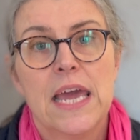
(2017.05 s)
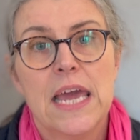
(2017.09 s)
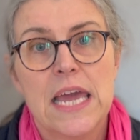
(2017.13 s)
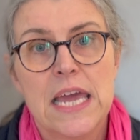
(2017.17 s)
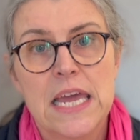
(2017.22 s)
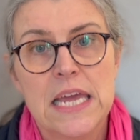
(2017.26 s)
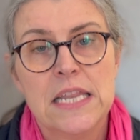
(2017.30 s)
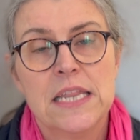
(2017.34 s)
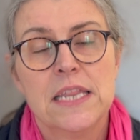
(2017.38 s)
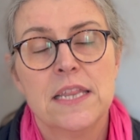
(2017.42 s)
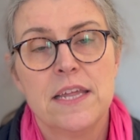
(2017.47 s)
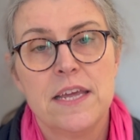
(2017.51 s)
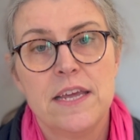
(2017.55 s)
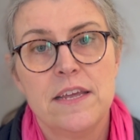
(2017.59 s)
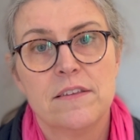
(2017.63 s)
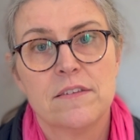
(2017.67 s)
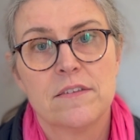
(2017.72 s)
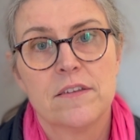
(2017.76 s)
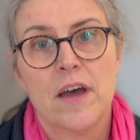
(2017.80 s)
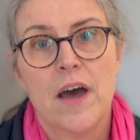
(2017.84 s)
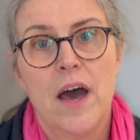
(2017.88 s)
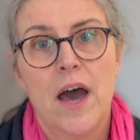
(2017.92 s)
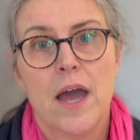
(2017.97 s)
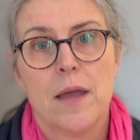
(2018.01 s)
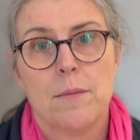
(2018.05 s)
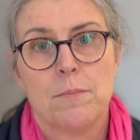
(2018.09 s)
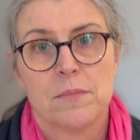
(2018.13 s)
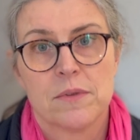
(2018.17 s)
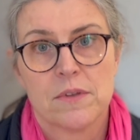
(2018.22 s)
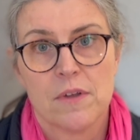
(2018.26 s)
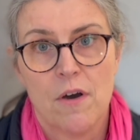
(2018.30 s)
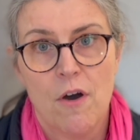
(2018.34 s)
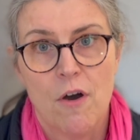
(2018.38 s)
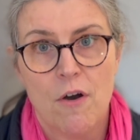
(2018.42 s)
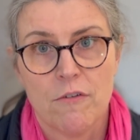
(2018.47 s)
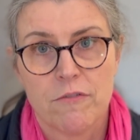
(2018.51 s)
In these
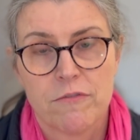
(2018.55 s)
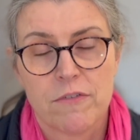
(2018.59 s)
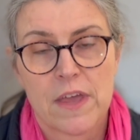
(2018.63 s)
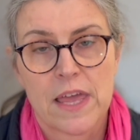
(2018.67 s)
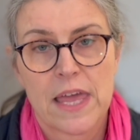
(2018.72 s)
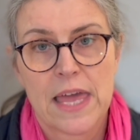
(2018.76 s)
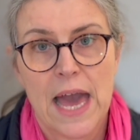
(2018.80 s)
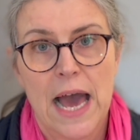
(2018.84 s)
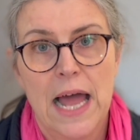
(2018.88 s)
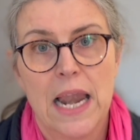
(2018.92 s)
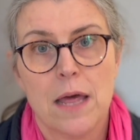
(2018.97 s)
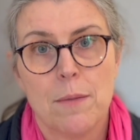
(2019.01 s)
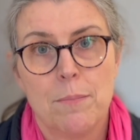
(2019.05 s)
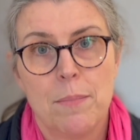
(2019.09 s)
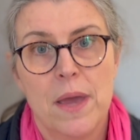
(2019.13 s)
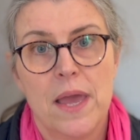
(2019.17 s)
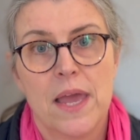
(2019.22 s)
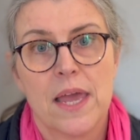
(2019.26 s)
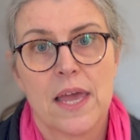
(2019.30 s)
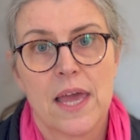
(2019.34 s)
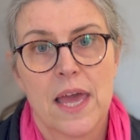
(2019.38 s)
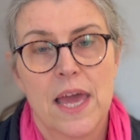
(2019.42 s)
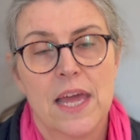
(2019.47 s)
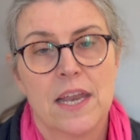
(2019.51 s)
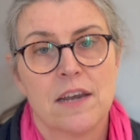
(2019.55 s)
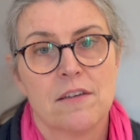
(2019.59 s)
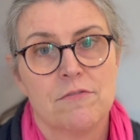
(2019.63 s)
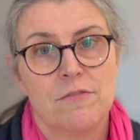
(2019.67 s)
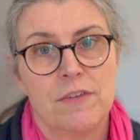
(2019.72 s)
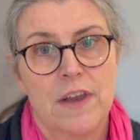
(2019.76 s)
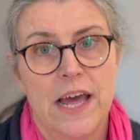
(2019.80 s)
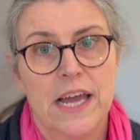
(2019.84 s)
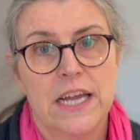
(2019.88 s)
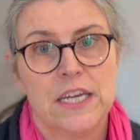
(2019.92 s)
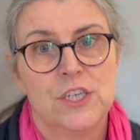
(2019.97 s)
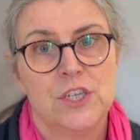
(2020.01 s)
times of galloping
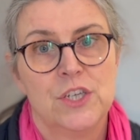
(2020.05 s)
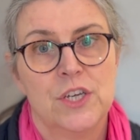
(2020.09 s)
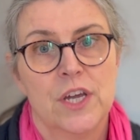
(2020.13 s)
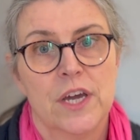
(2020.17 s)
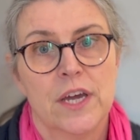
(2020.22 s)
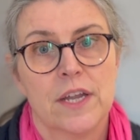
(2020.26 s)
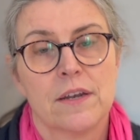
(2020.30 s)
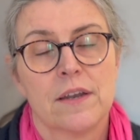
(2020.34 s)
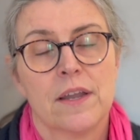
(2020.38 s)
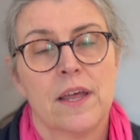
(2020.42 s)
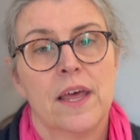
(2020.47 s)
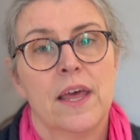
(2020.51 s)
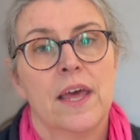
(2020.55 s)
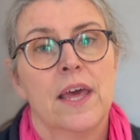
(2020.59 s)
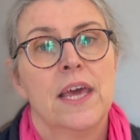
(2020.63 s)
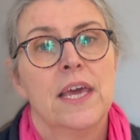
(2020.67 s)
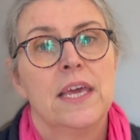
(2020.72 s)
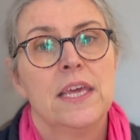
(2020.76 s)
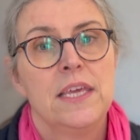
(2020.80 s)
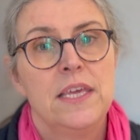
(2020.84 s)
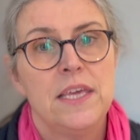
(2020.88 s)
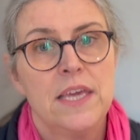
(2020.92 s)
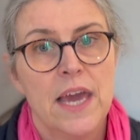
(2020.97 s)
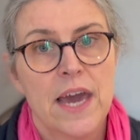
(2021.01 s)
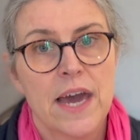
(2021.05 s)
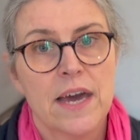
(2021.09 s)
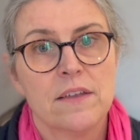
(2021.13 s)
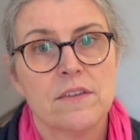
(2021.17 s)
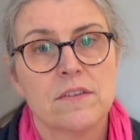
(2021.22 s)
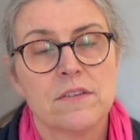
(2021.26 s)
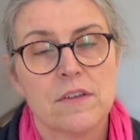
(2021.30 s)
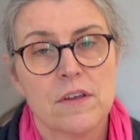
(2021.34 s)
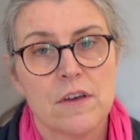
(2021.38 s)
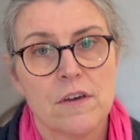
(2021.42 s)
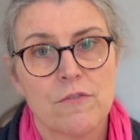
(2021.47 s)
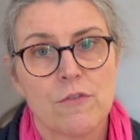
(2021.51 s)
inflation,
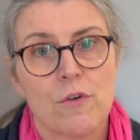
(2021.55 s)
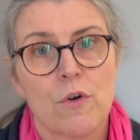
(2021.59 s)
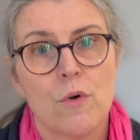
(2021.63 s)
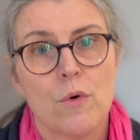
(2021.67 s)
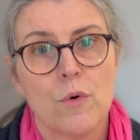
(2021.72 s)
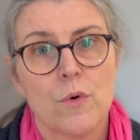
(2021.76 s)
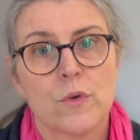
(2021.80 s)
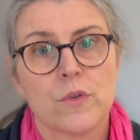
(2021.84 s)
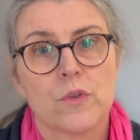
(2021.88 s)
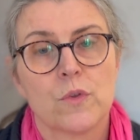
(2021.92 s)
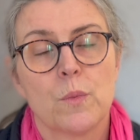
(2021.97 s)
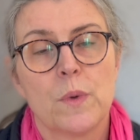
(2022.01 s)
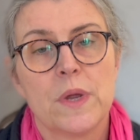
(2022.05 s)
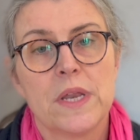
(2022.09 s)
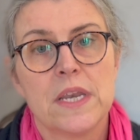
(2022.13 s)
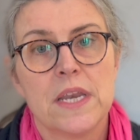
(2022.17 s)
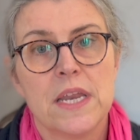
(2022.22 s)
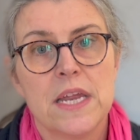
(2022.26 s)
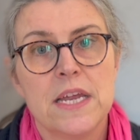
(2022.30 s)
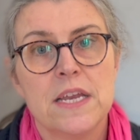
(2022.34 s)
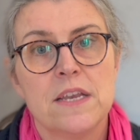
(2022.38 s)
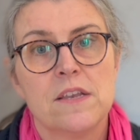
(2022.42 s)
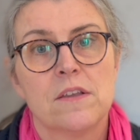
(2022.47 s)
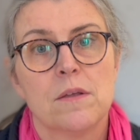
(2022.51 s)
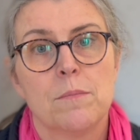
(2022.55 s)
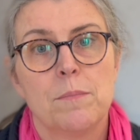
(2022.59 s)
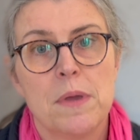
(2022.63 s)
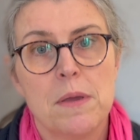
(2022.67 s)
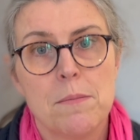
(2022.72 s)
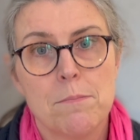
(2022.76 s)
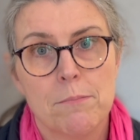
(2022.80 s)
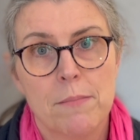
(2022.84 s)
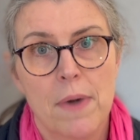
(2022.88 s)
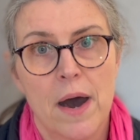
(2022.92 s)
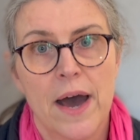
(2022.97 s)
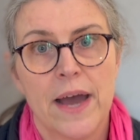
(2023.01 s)
yes, of course, we need to be
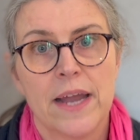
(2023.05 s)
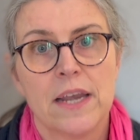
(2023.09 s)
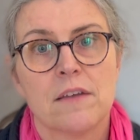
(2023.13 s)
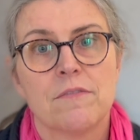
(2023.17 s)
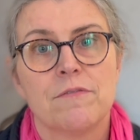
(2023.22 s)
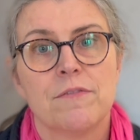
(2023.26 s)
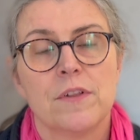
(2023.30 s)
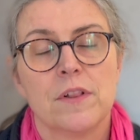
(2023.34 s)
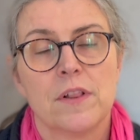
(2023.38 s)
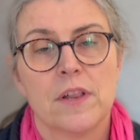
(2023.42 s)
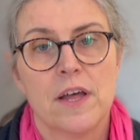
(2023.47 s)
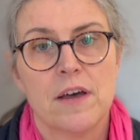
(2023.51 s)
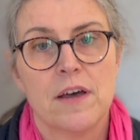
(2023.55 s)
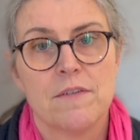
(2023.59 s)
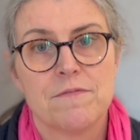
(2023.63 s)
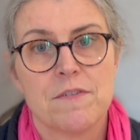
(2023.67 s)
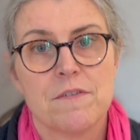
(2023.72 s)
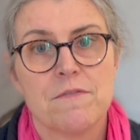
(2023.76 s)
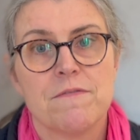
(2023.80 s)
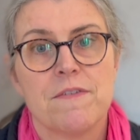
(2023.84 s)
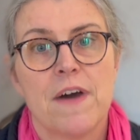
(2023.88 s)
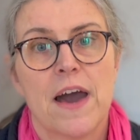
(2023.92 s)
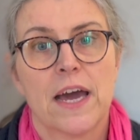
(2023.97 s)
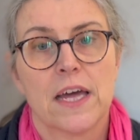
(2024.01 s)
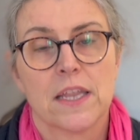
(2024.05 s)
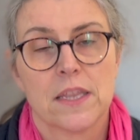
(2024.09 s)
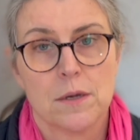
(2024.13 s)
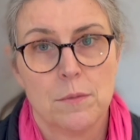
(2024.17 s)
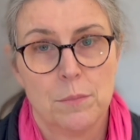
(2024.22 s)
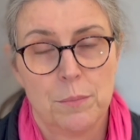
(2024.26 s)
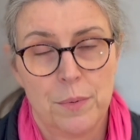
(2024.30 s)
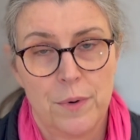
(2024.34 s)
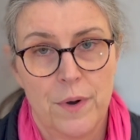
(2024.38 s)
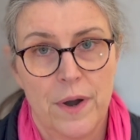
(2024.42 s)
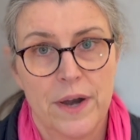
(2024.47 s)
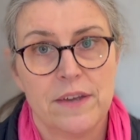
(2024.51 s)
mindful of the fact
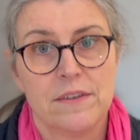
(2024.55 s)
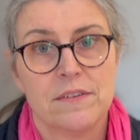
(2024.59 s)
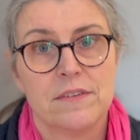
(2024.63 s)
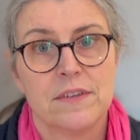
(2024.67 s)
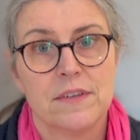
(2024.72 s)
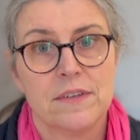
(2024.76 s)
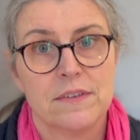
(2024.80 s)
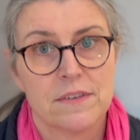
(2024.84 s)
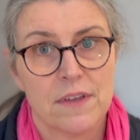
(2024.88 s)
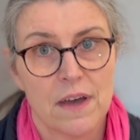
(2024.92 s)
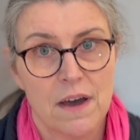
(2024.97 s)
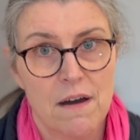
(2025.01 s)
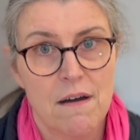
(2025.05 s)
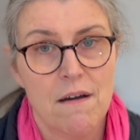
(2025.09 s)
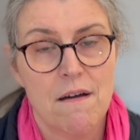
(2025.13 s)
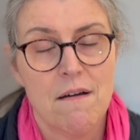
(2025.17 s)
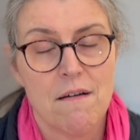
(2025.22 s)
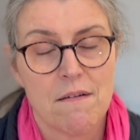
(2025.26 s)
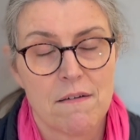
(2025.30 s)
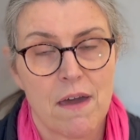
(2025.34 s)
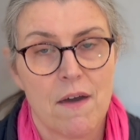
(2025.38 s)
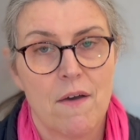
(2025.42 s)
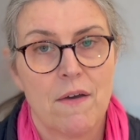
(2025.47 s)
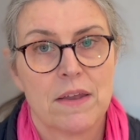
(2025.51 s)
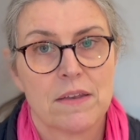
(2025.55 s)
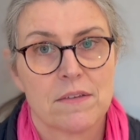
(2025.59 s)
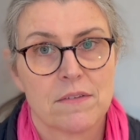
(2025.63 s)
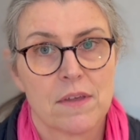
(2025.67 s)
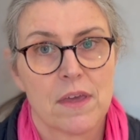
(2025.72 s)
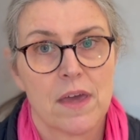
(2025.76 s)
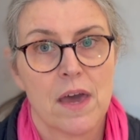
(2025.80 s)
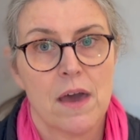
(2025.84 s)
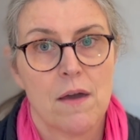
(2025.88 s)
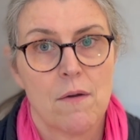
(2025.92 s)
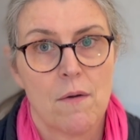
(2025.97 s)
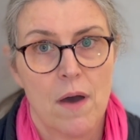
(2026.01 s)
that prices are going to
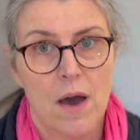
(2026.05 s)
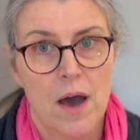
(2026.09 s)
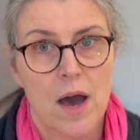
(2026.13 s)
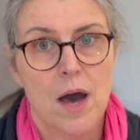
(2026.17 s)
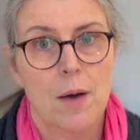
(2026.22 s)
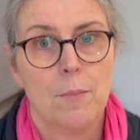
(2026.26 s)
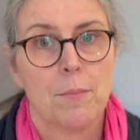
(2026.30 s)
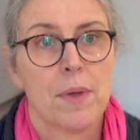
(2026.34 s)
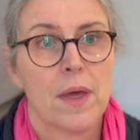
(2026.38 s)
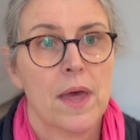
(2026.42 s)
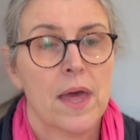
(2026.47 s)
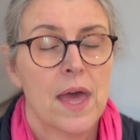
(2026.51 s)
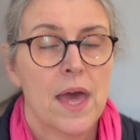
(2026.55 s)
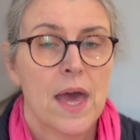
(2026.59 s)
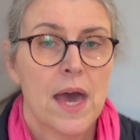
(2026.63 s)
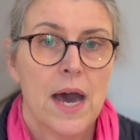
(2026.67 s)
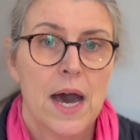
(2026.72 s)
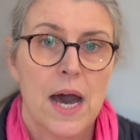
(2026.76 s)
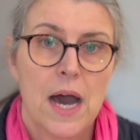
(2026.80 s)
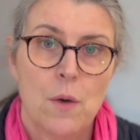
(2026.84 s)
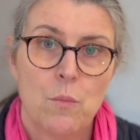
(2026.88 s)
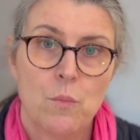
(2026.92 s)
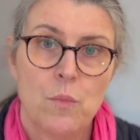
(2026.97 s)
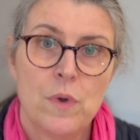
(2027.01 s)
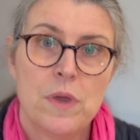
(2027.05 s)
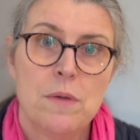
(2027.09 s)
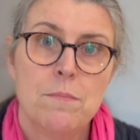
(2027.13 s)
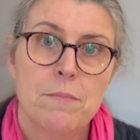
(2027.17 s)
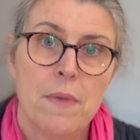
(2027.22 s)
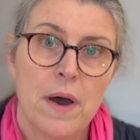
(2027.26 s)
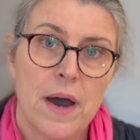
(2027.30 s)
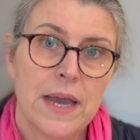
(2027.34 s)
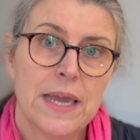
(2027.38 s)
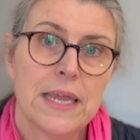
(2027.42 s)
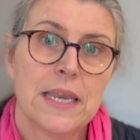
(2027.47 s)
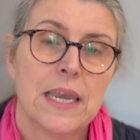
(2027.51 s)
go up and we
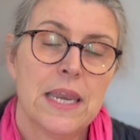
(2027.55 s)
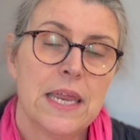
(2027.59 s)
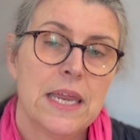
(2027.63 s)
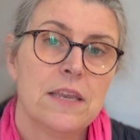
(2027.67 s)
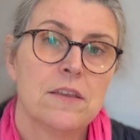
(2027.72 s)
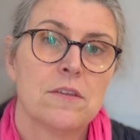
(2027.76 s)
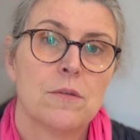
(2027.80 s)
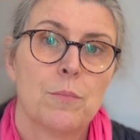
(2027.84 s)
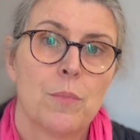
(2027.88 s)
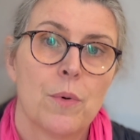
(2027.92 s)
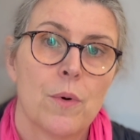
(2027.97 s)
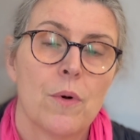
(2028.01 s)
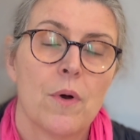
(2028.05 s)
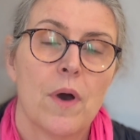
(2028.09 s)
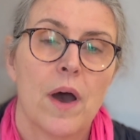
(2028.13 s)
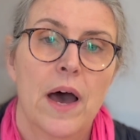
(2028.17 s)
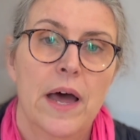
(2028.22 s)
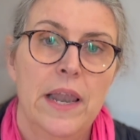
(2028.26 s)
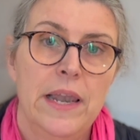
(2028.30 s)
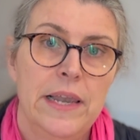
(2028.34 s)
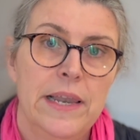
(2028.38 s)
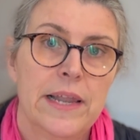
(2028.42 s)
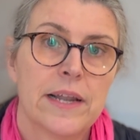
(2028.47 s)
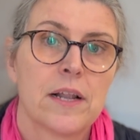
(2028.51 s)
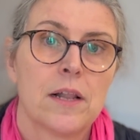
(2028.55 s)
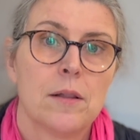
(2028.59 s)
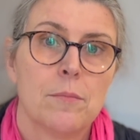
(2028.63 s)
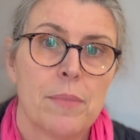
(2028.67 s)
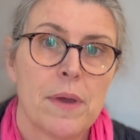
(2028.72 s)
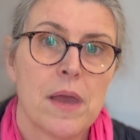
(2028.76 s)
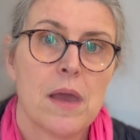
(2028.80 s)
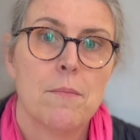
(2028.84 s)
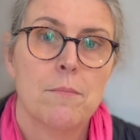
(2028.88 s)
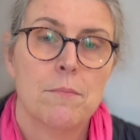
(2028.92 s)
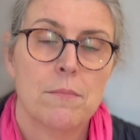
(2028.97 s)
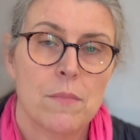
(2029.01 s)
might need to put a little
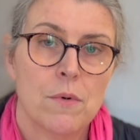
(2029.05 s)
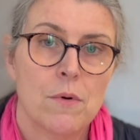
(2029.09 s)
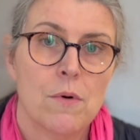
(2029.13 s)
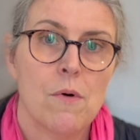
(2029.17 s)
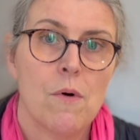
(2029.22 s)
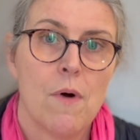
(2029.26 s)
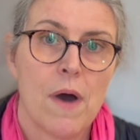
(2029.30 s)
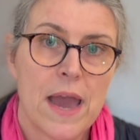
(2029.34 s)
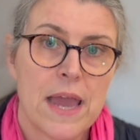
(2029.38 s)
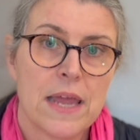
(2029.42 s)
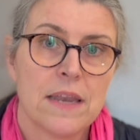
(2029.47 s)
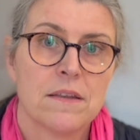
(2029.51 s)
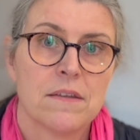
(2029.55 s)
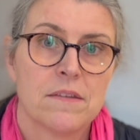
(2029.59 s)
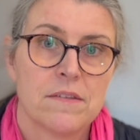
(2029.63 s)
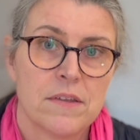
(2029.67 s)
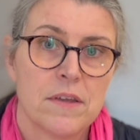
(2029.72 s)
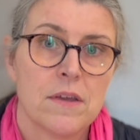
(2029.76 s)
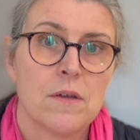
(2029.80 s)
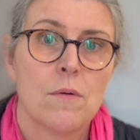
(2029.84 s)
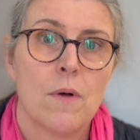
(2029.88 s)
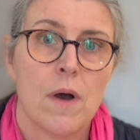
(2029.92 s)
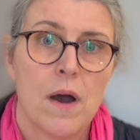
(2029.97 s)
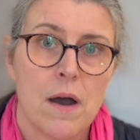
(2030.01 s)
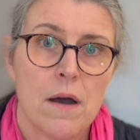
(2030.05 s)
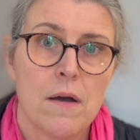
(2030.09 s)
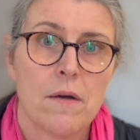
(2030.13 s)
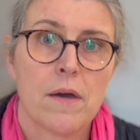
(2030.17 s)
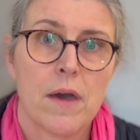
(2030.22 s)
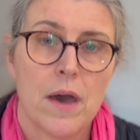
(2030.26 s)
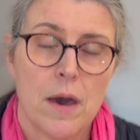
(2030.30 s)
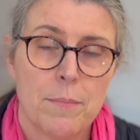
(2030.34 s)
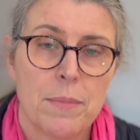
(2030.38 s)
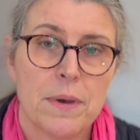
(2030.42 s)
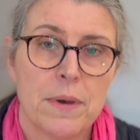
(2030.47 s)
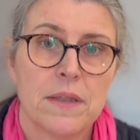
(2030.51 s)
bit more into our
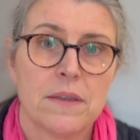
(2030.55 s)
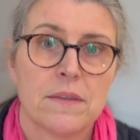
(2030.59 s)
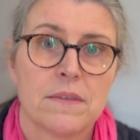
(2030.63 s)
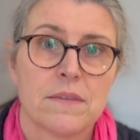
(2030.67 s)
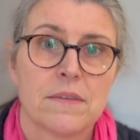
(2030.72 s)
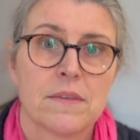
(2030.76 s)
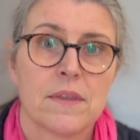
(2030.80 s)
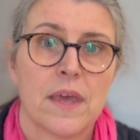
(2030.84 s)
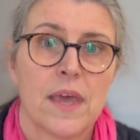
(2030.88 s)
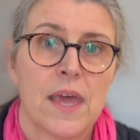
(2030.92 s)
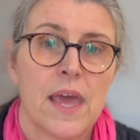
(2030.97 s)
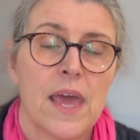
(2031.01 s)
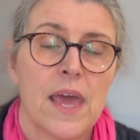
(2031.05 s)
cupboards.